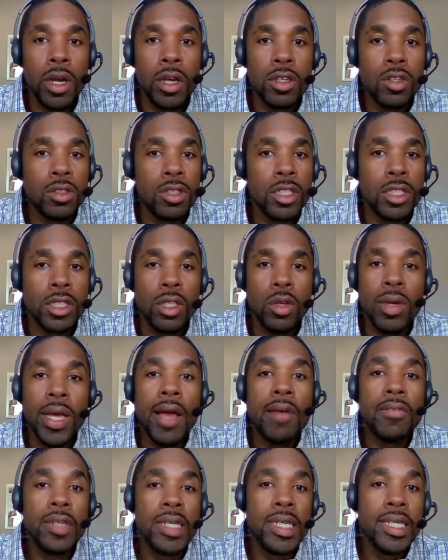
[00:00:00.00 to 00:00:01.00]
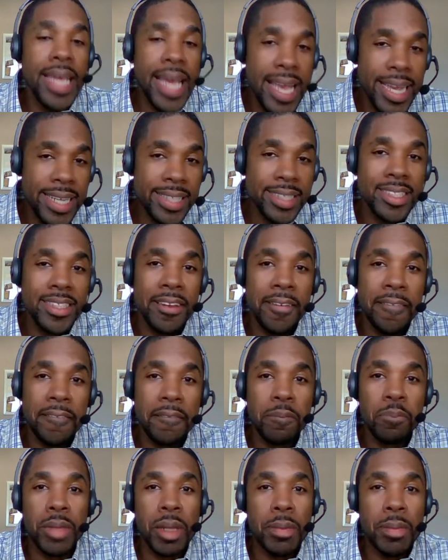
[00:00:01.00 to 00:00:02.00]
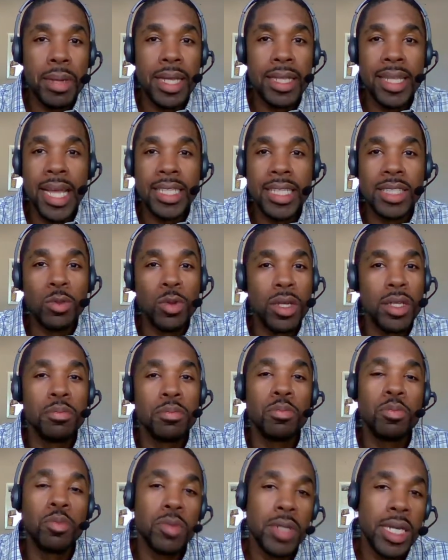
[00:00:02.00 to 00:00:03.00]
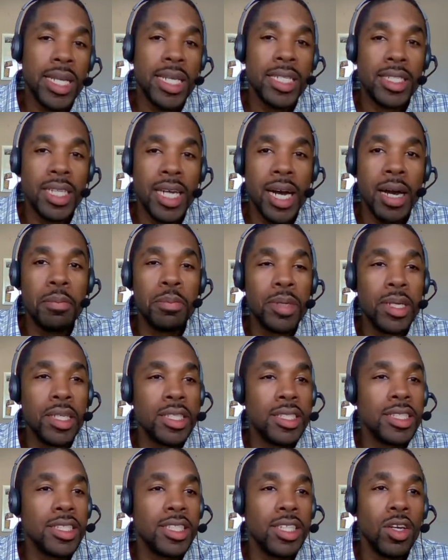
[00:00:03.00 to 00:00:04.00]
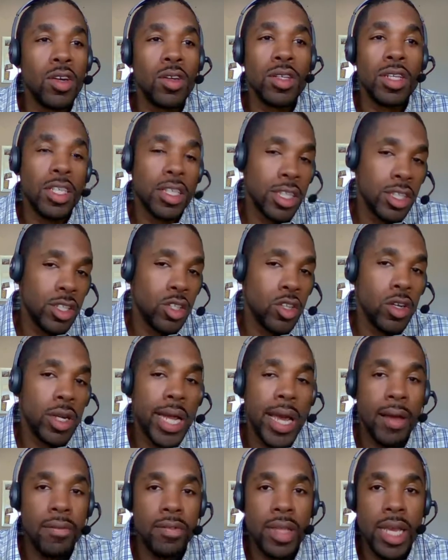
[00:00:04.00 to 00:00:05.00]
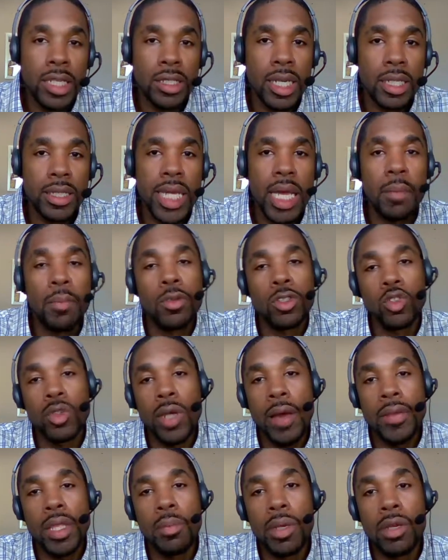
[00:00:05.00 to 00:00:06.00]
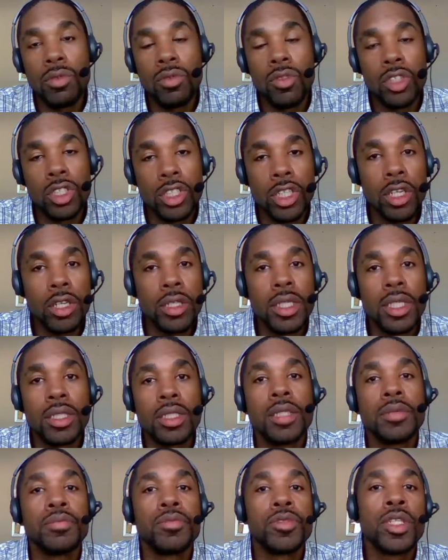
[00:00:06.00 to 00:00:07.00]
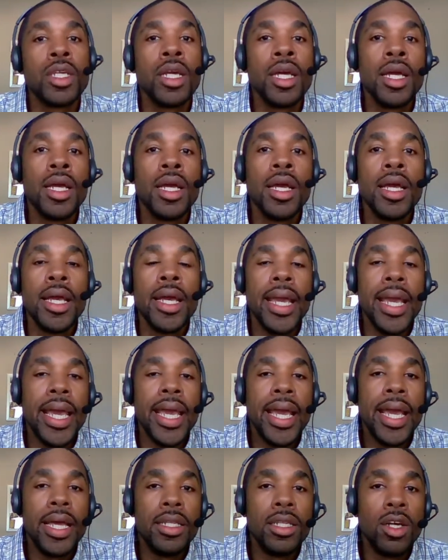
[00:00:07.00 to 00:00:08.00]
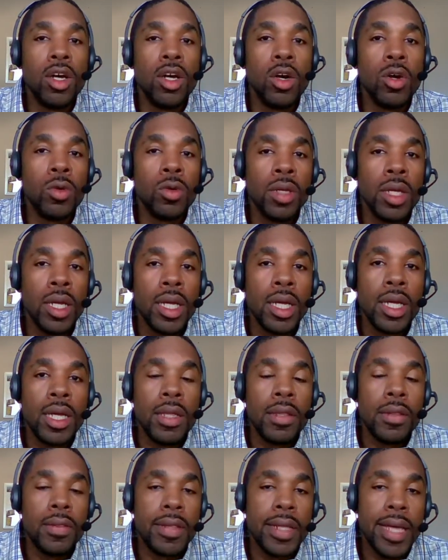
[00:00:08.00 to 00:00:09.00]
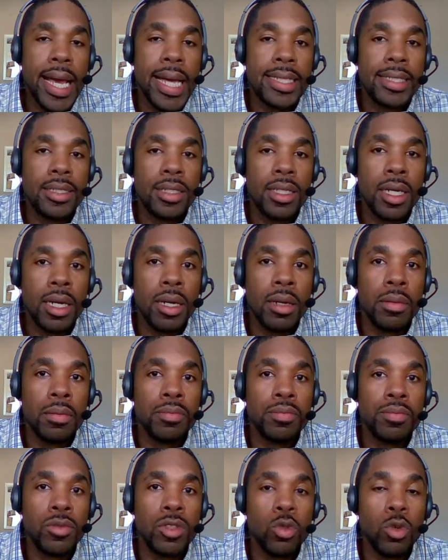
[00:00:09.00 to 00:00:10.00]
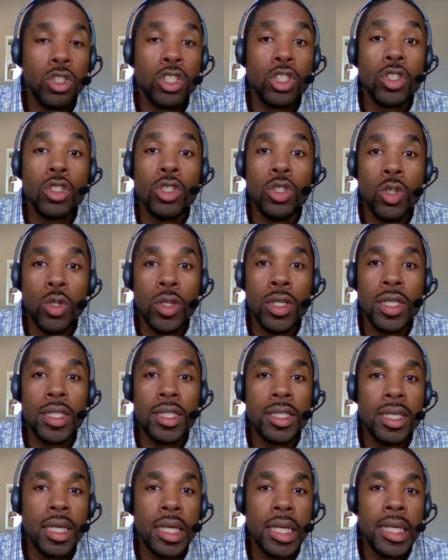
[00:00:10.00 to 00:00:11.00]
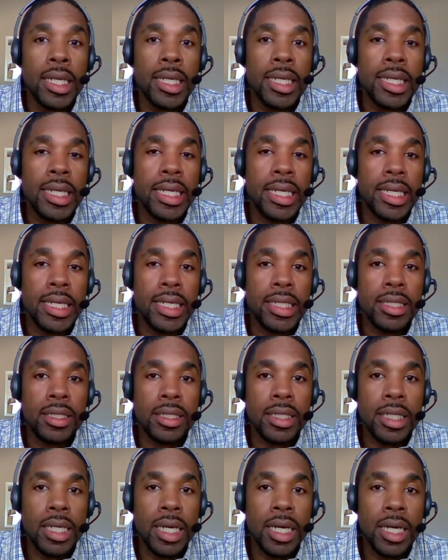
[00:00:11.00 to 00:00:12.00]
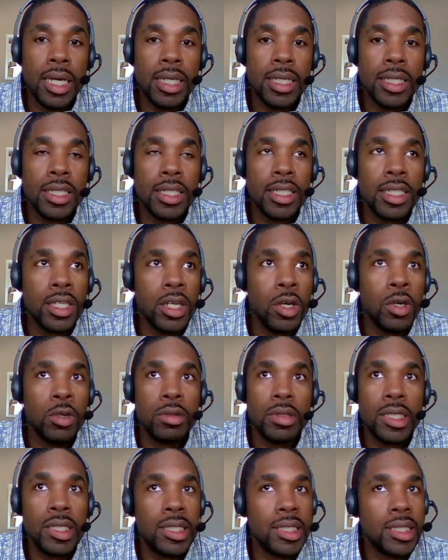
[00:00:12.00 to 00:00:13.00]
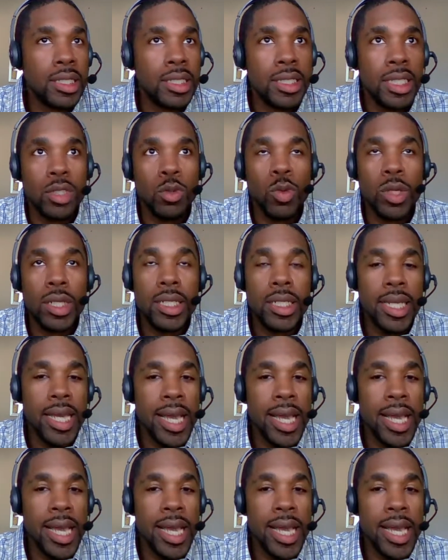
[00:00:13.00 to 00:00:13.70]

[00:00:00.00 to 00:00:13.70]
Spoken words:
you just don't have good days. I mean, that's with any job, but you're going to have days like that. But you have to be resilient and know that what you're doing is, this is just one